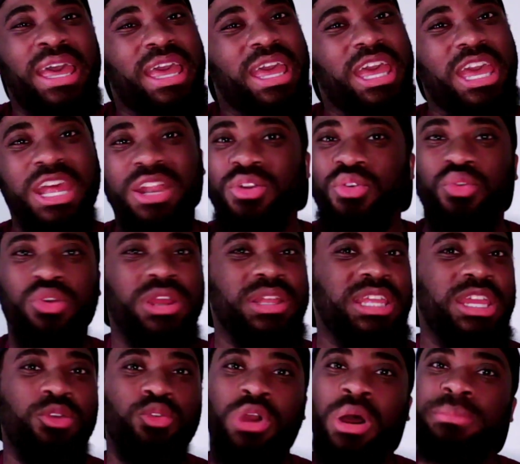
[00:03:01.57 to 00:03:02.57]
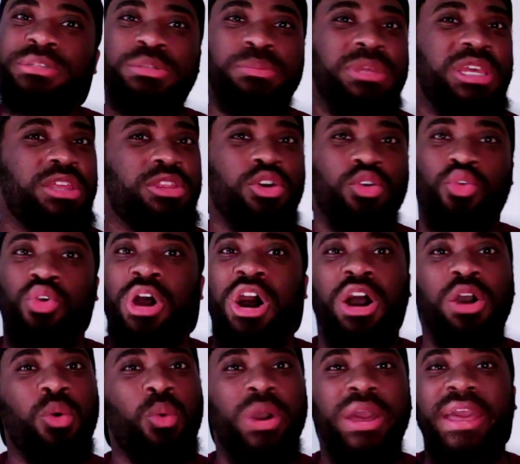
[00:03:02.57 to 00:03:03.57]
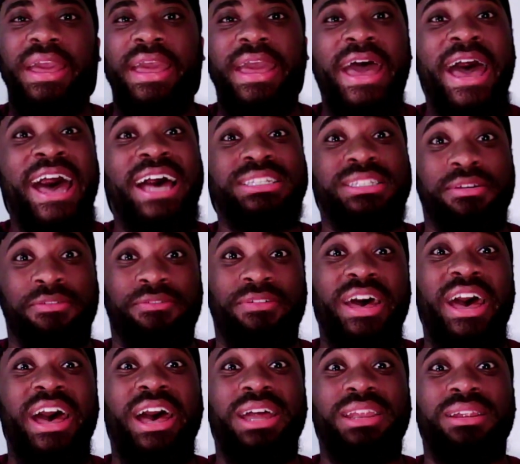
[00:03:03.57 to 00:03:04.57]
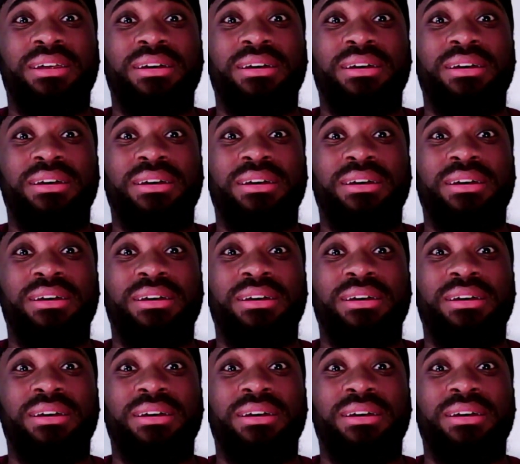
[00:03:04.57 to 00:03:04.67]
It really rubs me the wrong way as a fan.